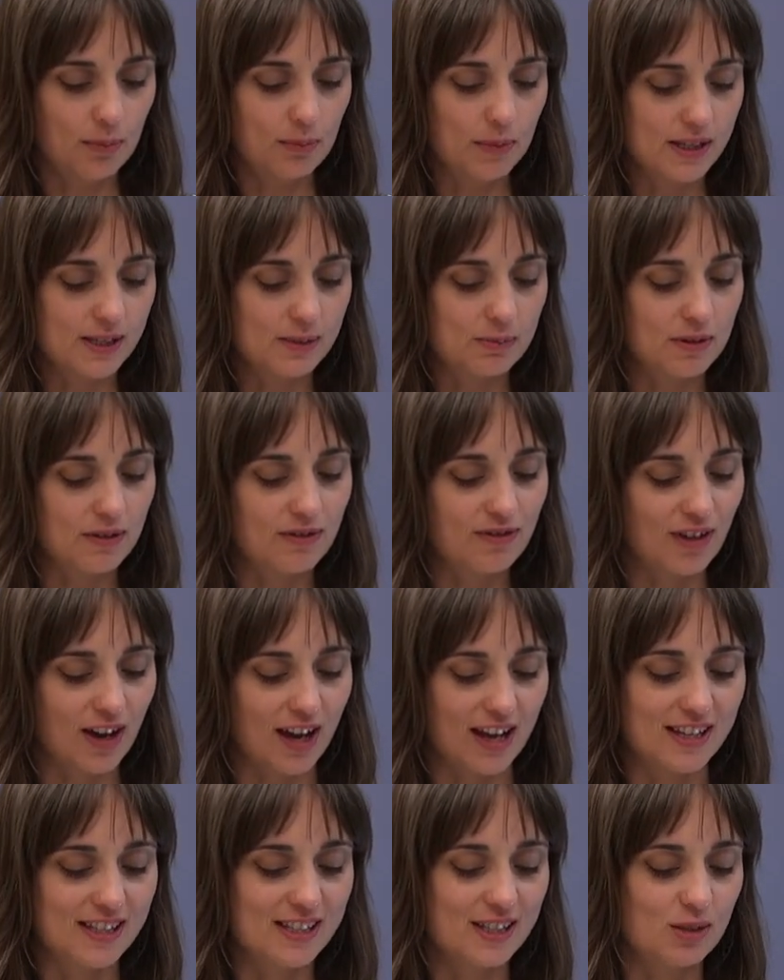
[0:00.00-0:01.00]
must be
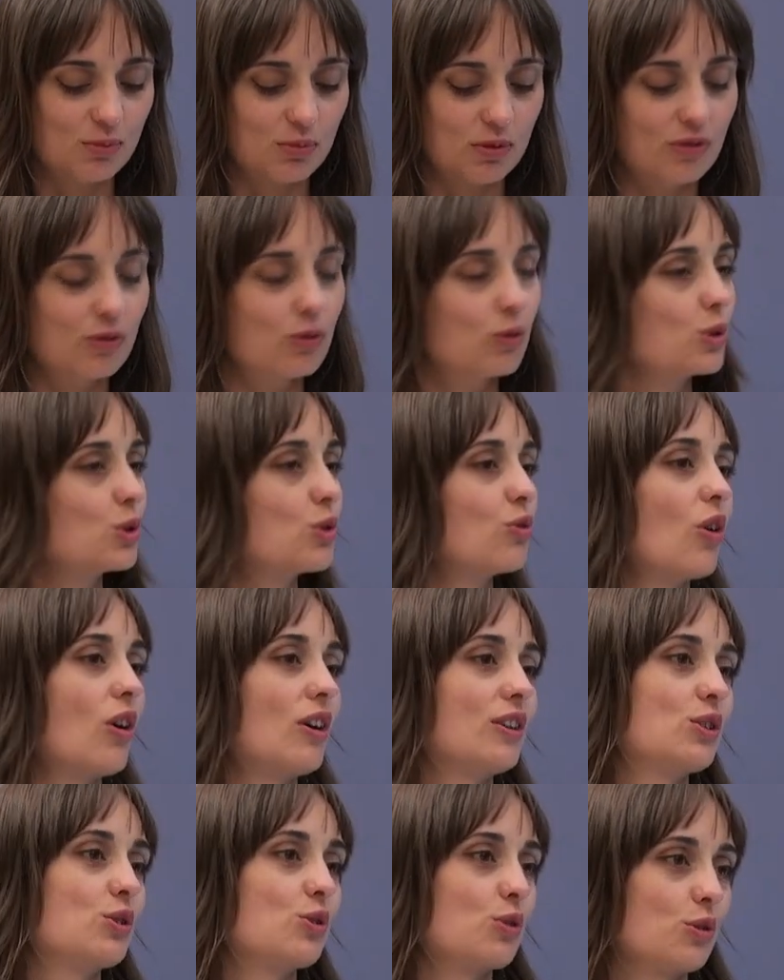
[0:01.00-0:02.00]
faced before
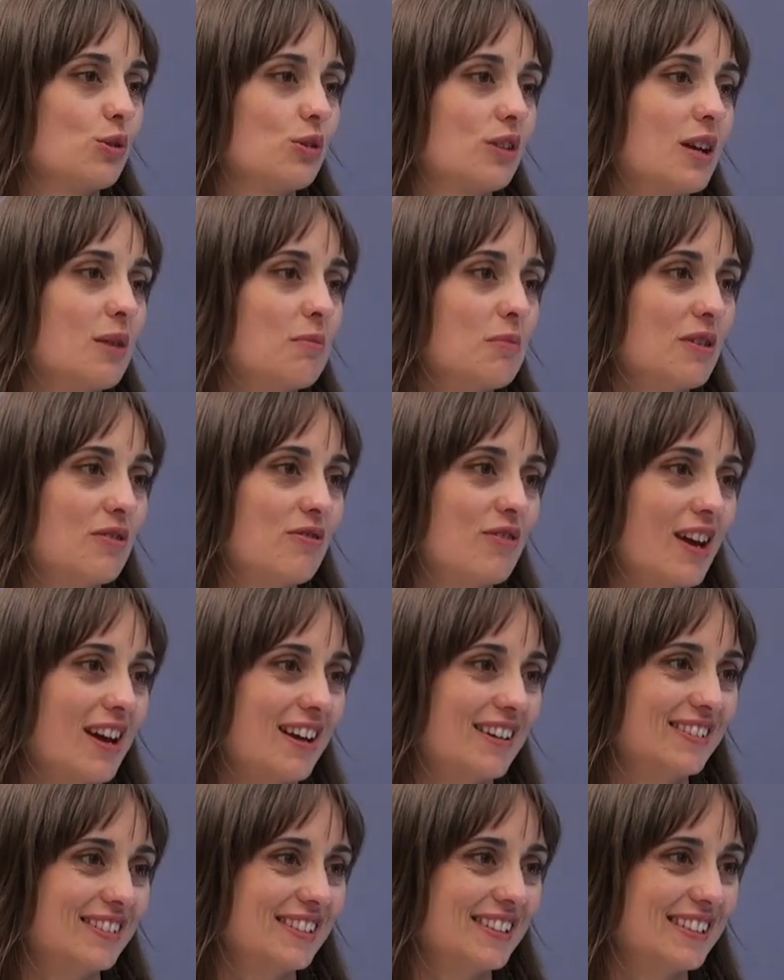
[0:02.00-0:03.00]
divine truth can be
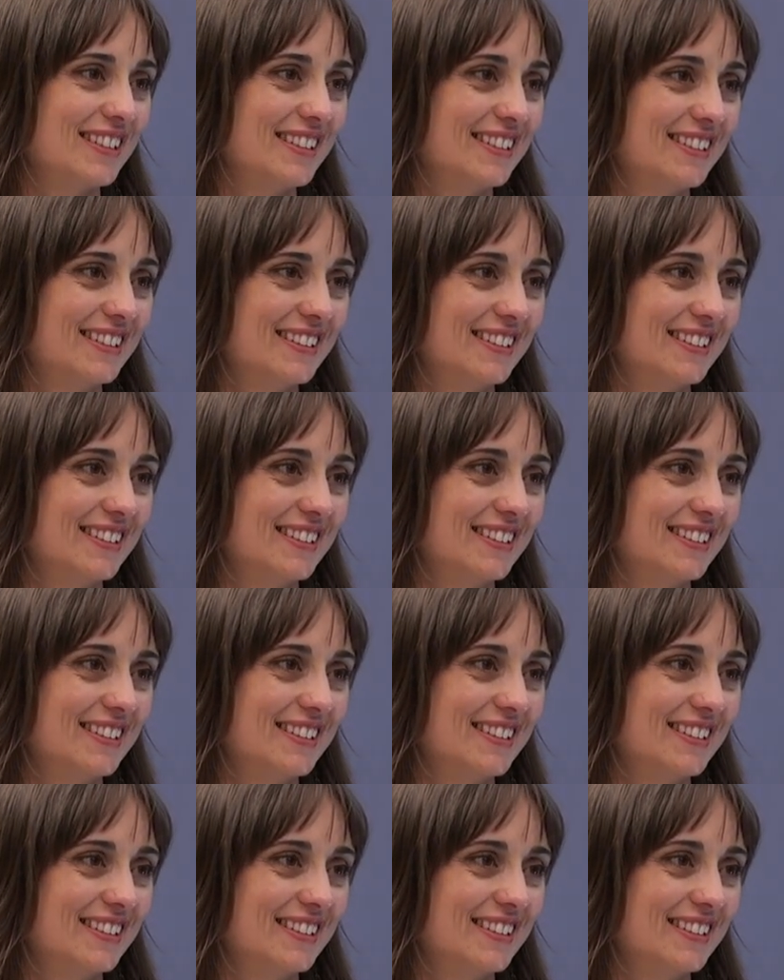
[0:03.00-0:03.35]
found?